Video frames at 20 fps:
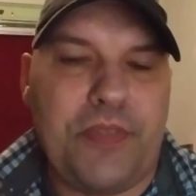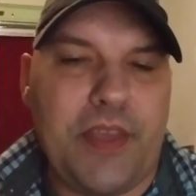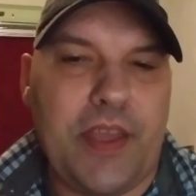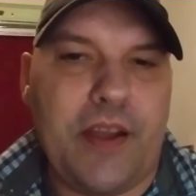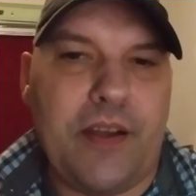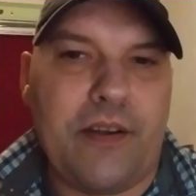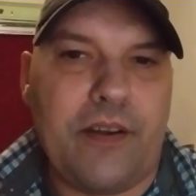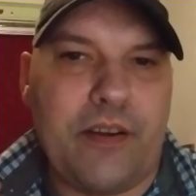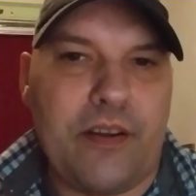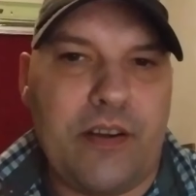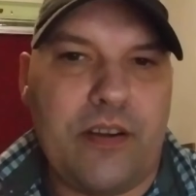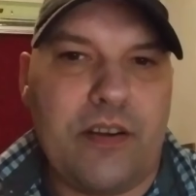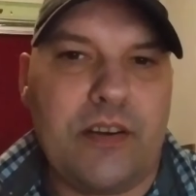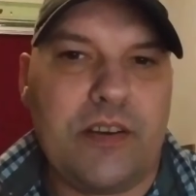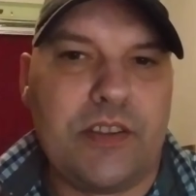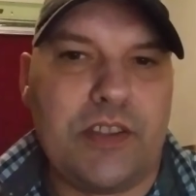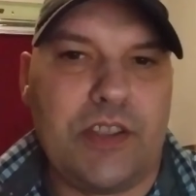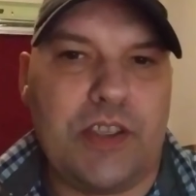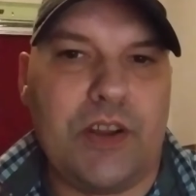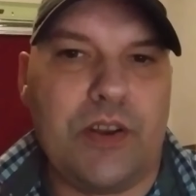there,
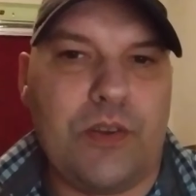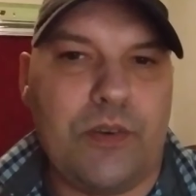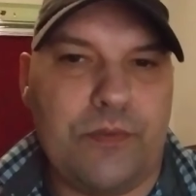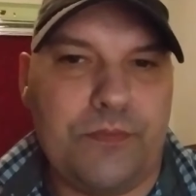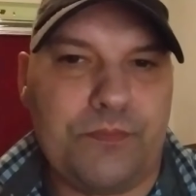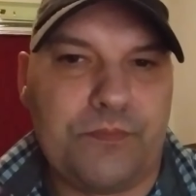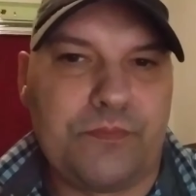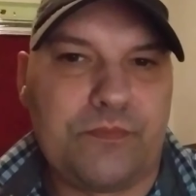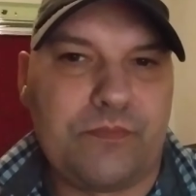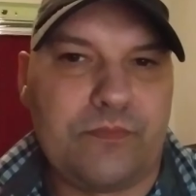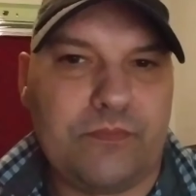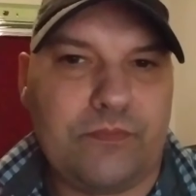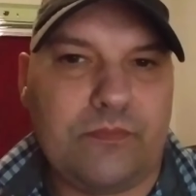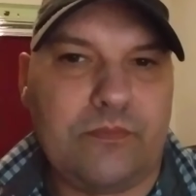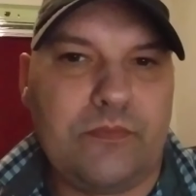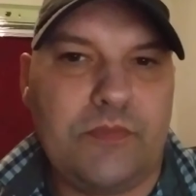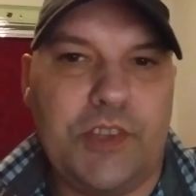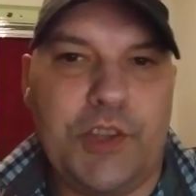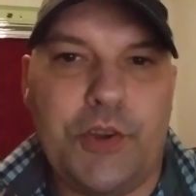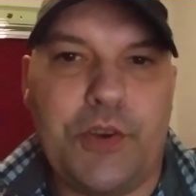you know,
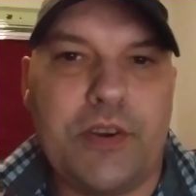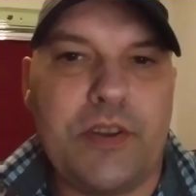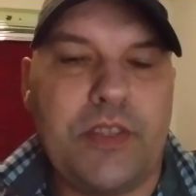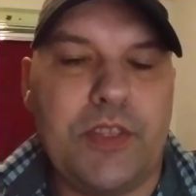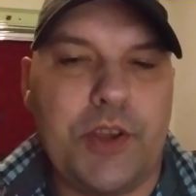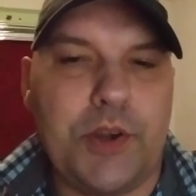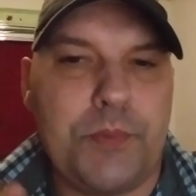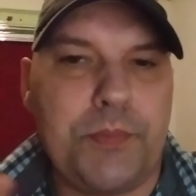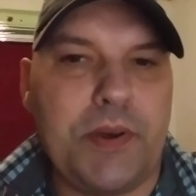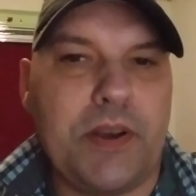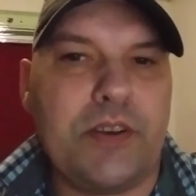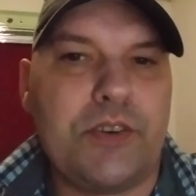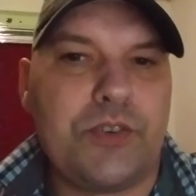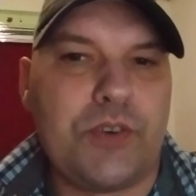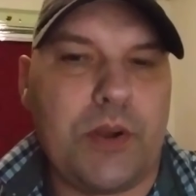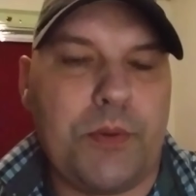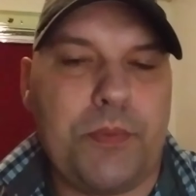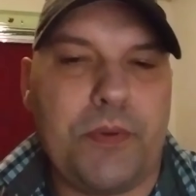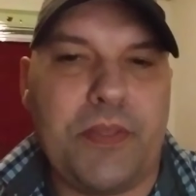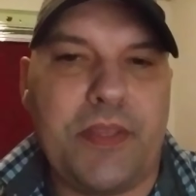you're in a little bit of
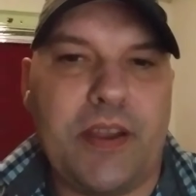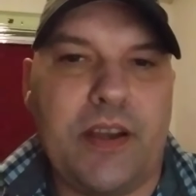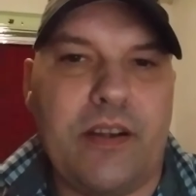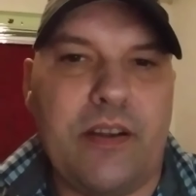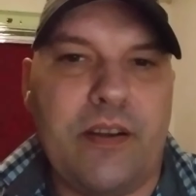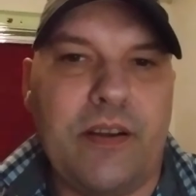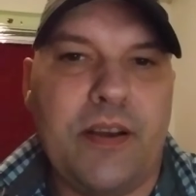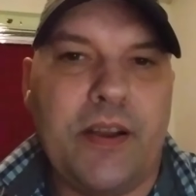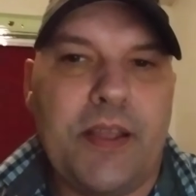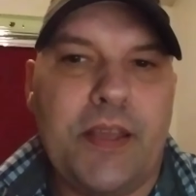trouble there.